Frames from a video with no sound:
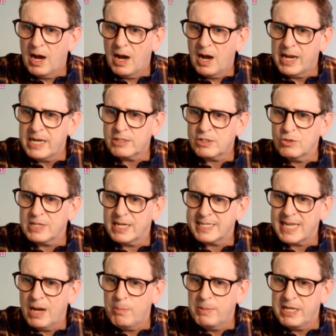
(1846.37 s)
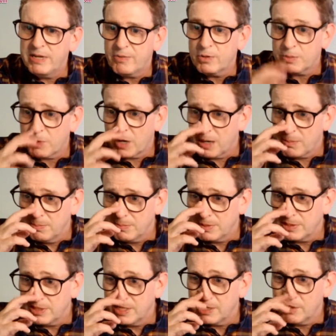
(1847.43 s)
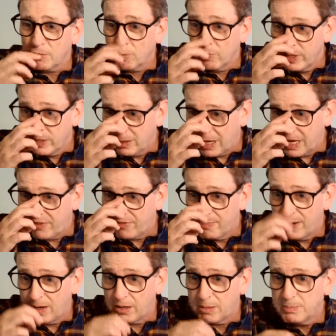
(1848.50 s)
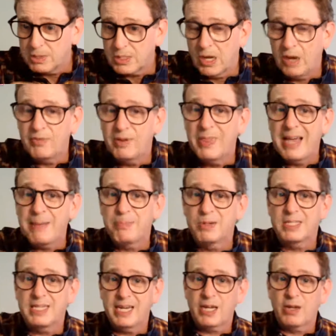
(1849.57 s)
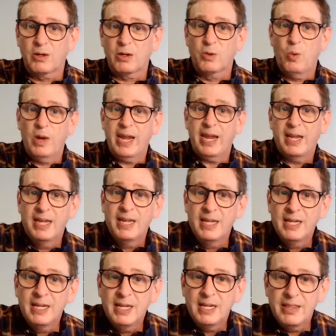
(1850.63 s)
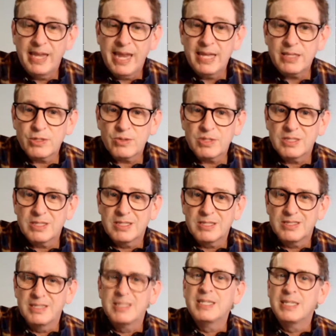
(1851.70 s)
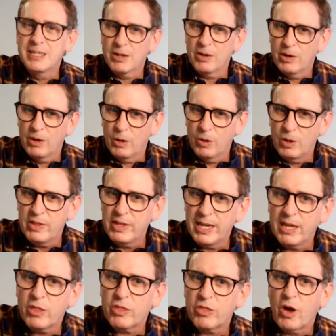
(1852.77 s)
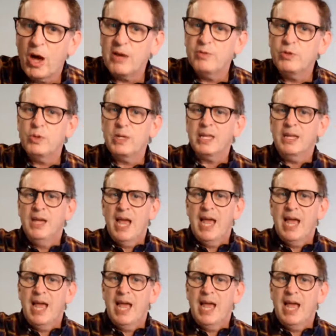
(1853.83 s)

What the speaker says: Ace Deuce asks, how many of those problems did the real life Malcolm solve in that particular way? The answer is 0. I think he thought of doing it.